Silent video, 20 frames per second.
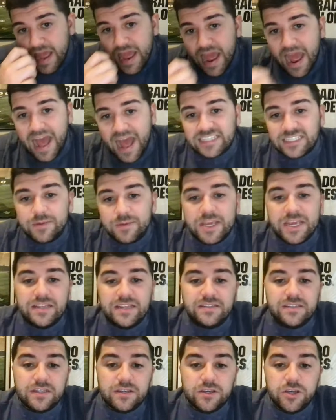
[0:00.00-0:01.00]
It has to be
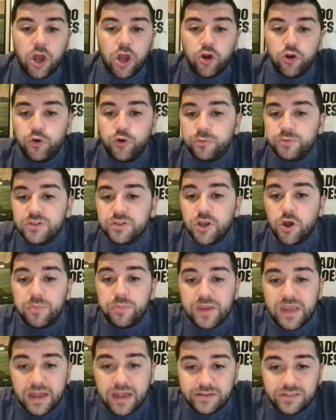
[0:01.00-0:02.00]
easy. No hoops, no
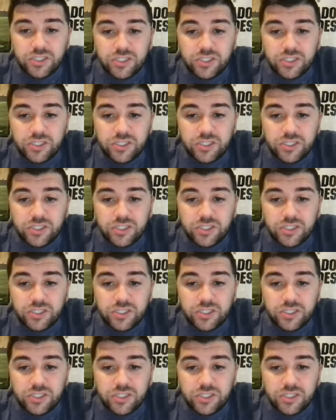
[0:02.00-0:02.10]
BS.